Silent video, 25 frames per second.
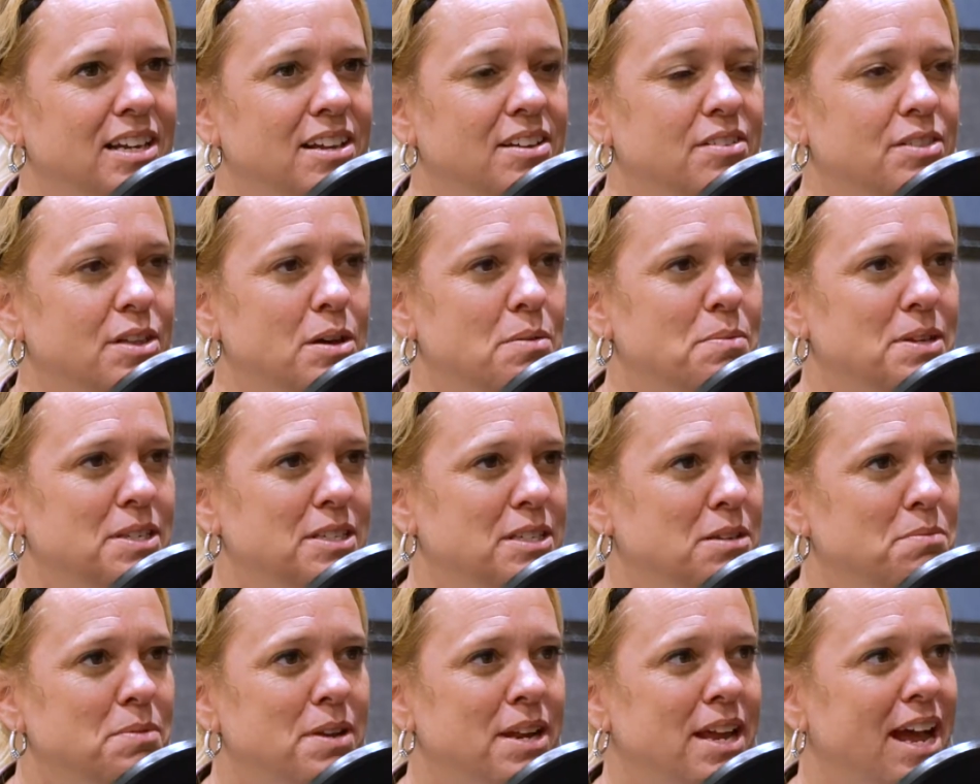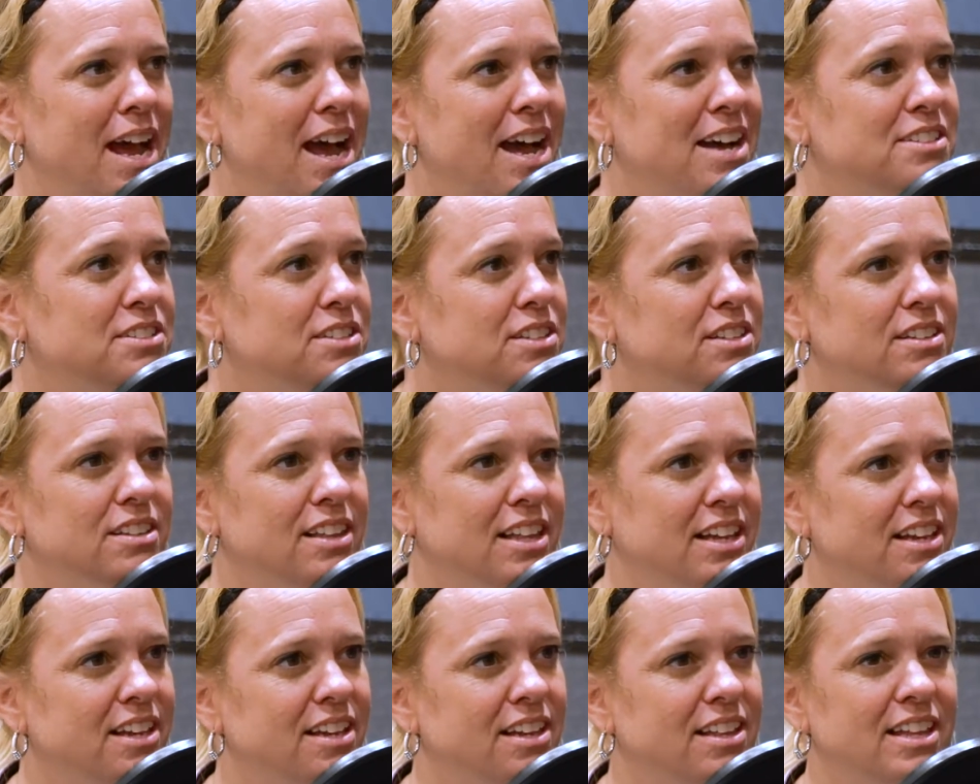I'm going to ask,
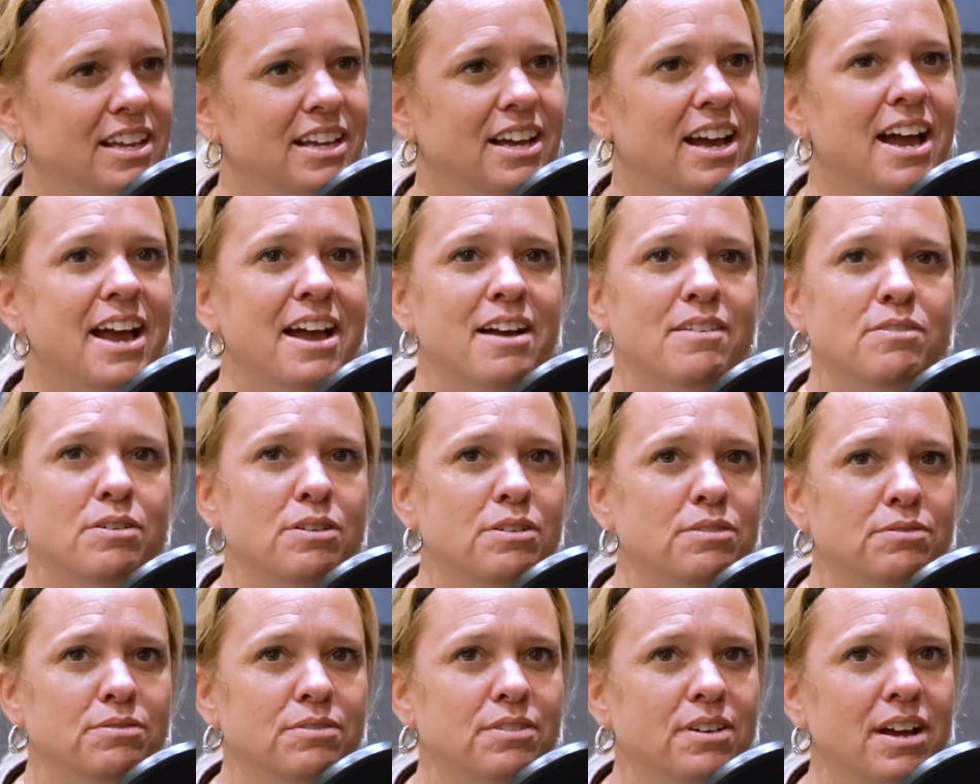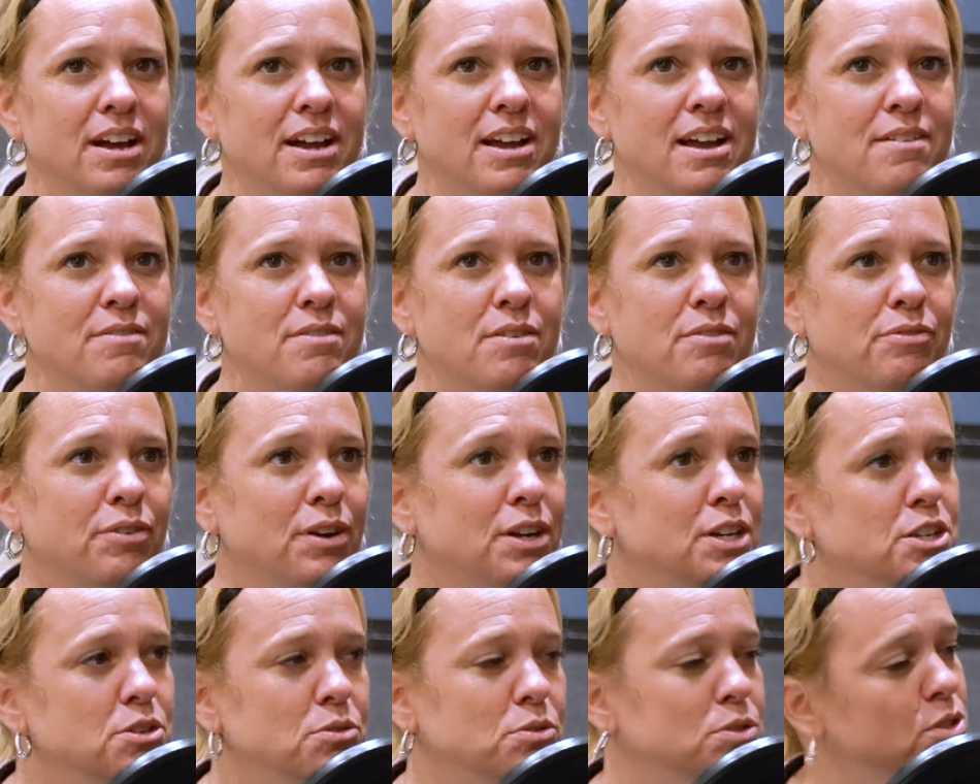like I have a
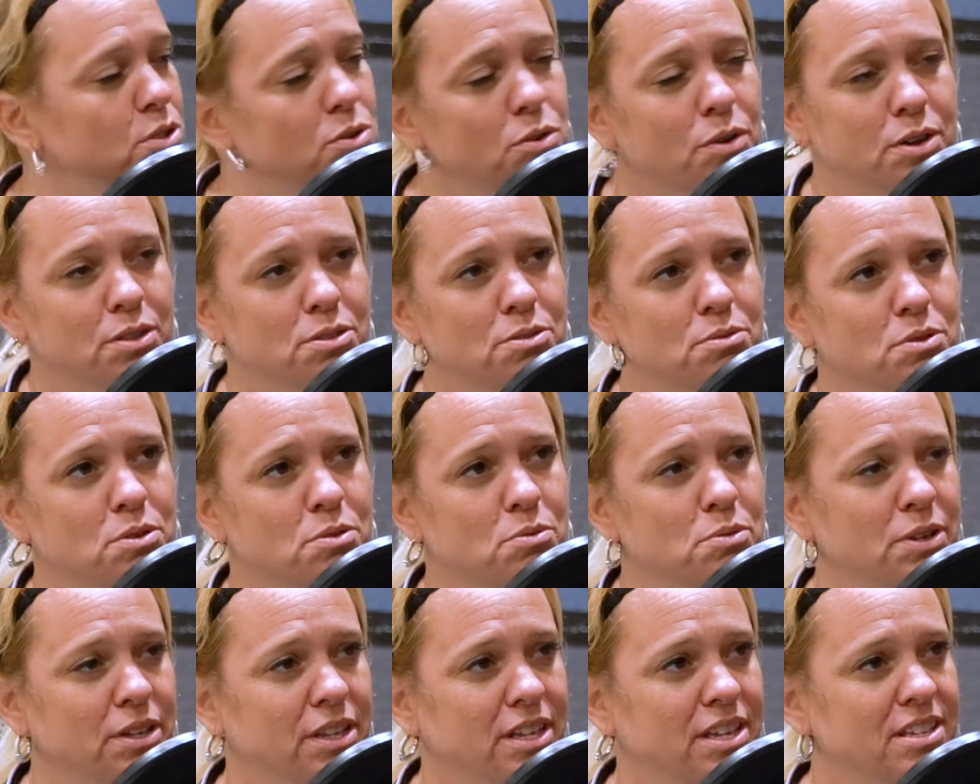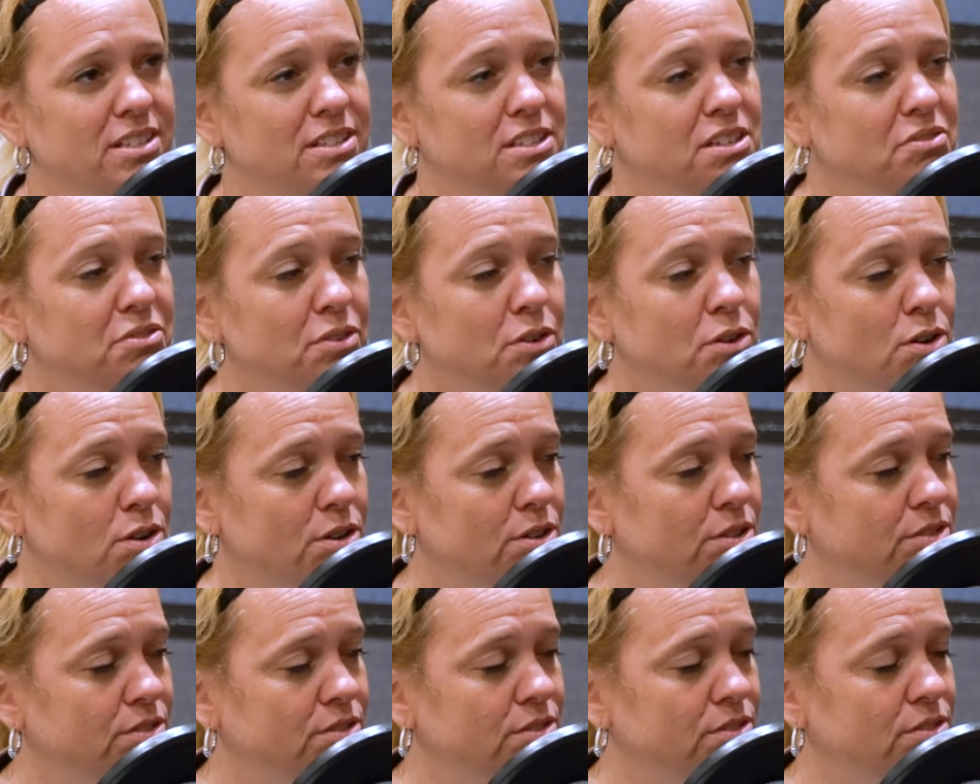friend who was going through a really
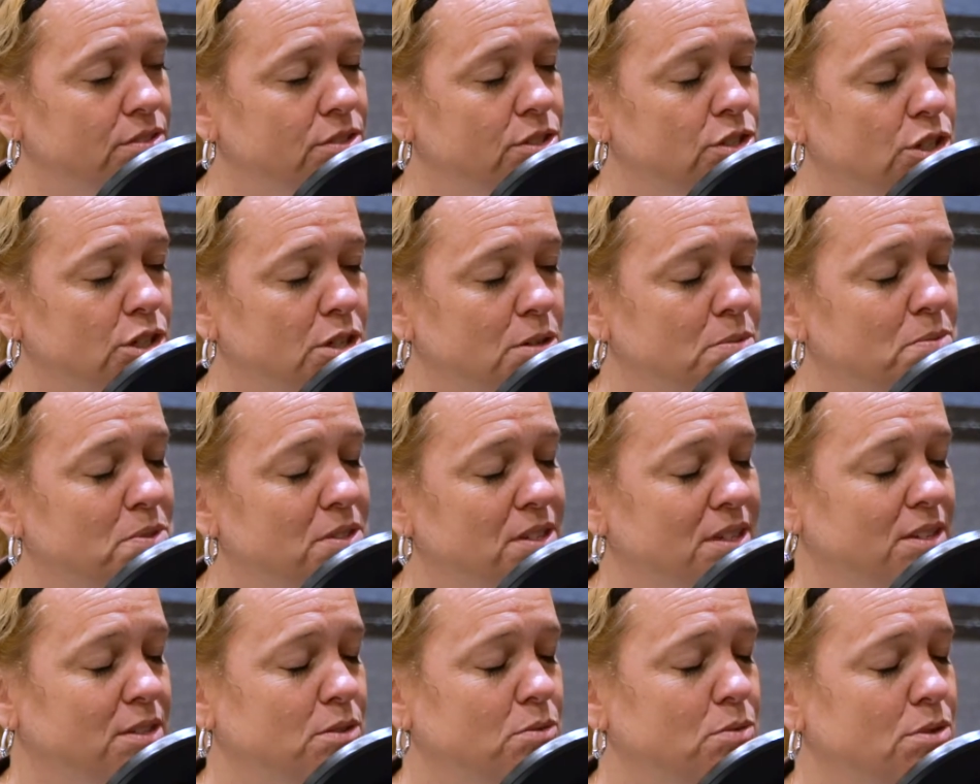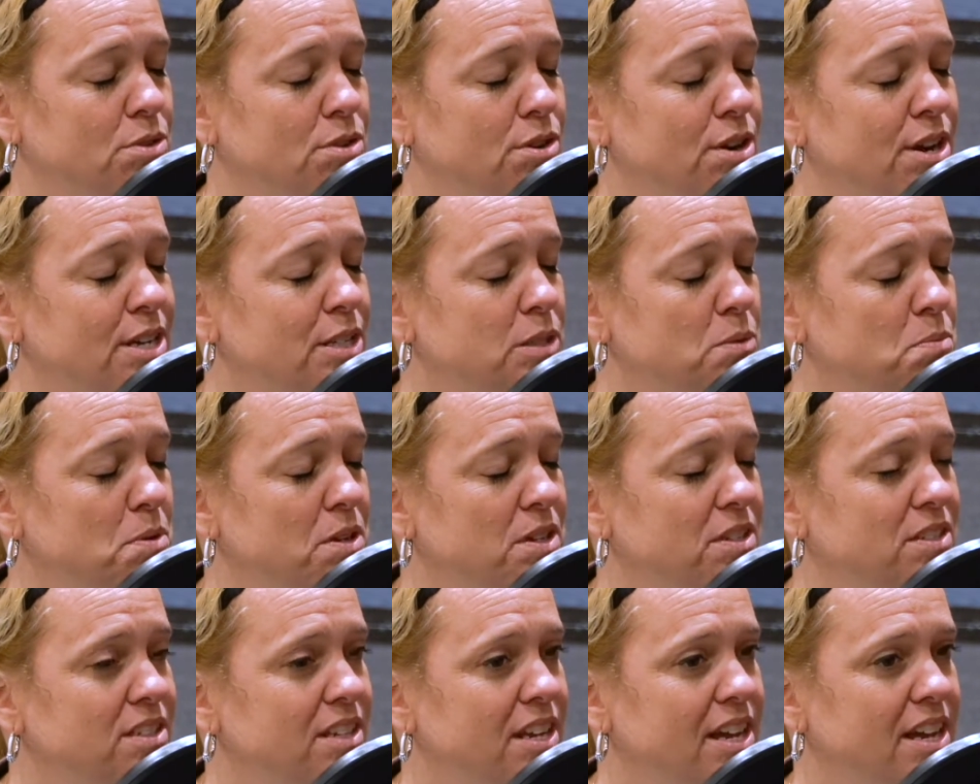difficult circumstance with her
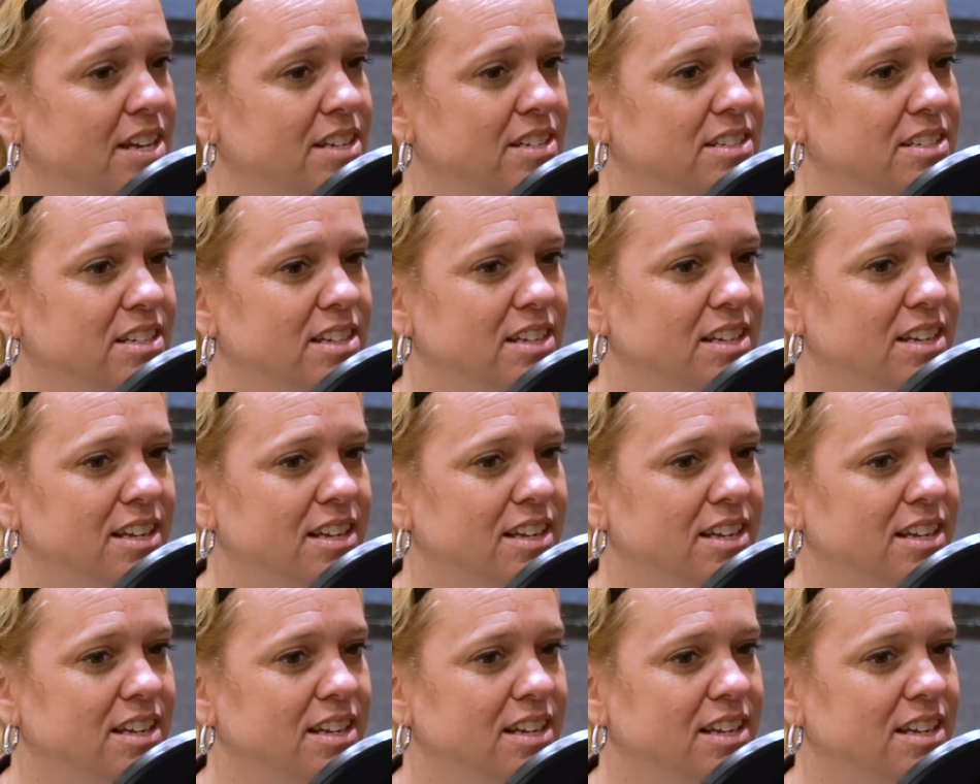husband, and